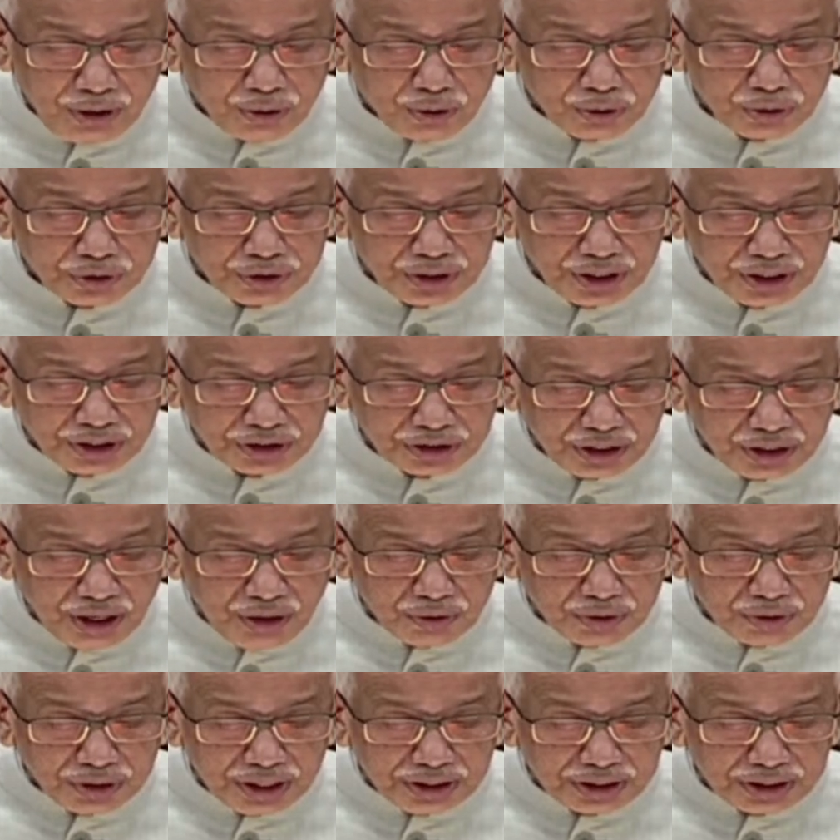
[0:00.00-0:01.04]
to six
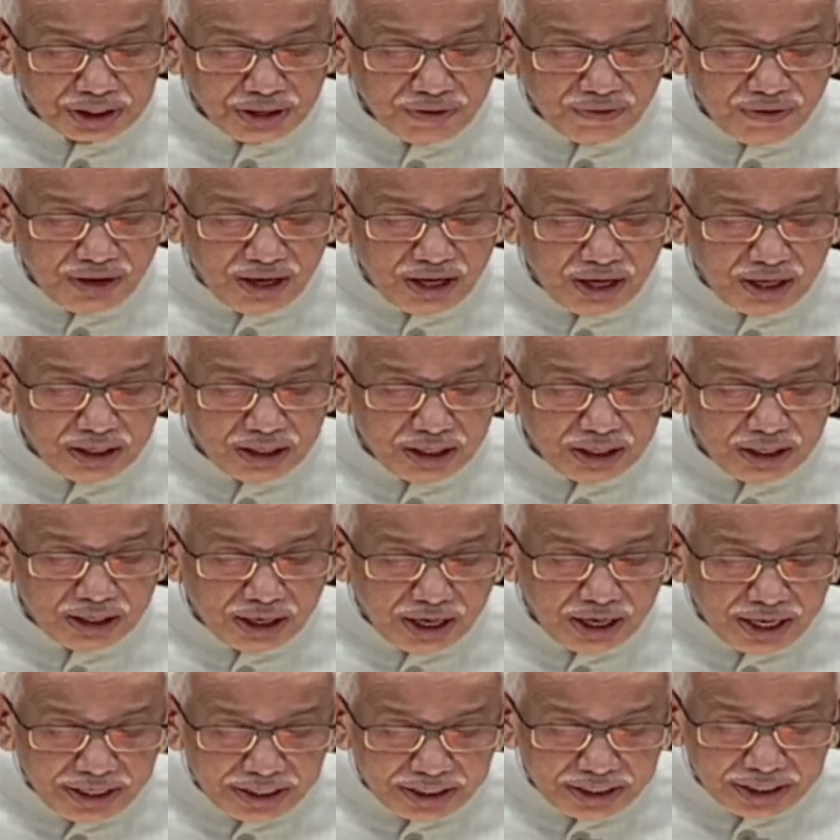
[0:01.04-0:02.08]
thousand seven hundred
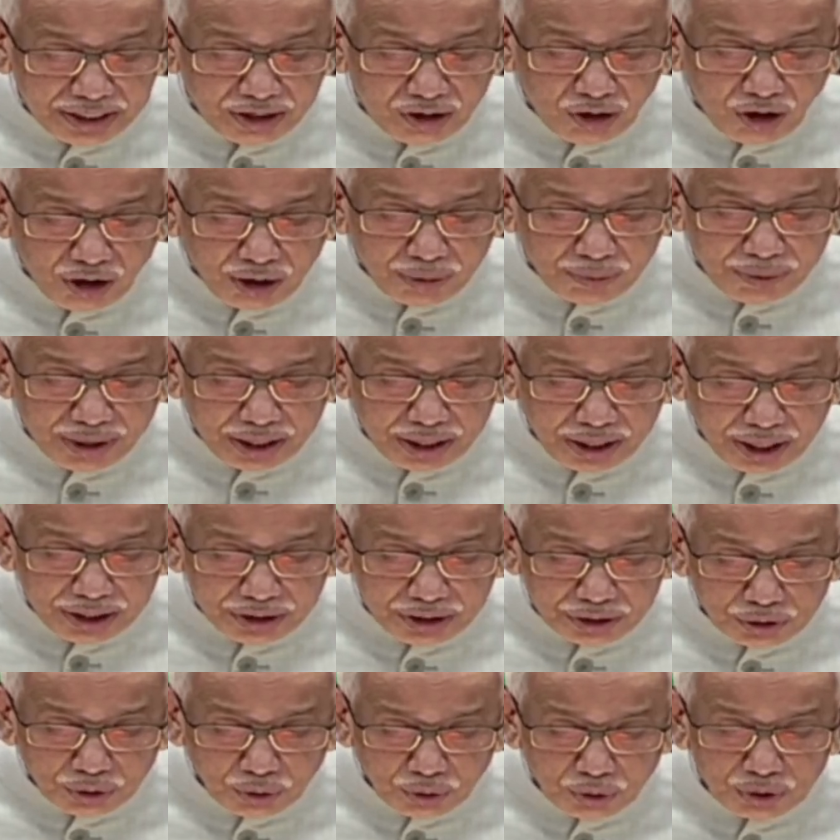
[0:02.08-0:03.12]
ninety government
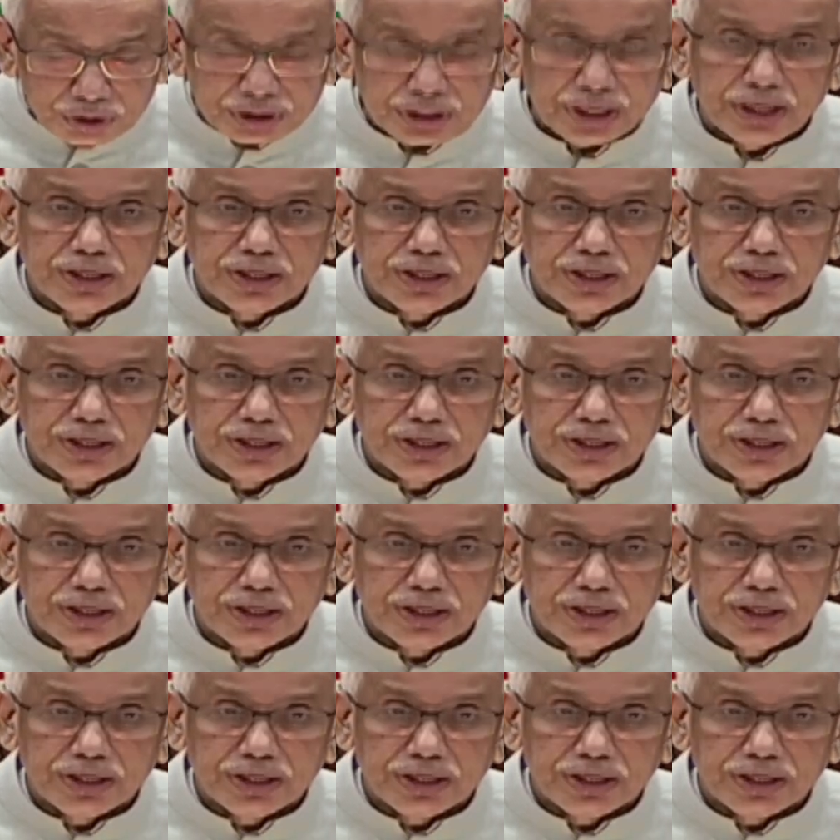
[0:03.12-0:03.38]
high schools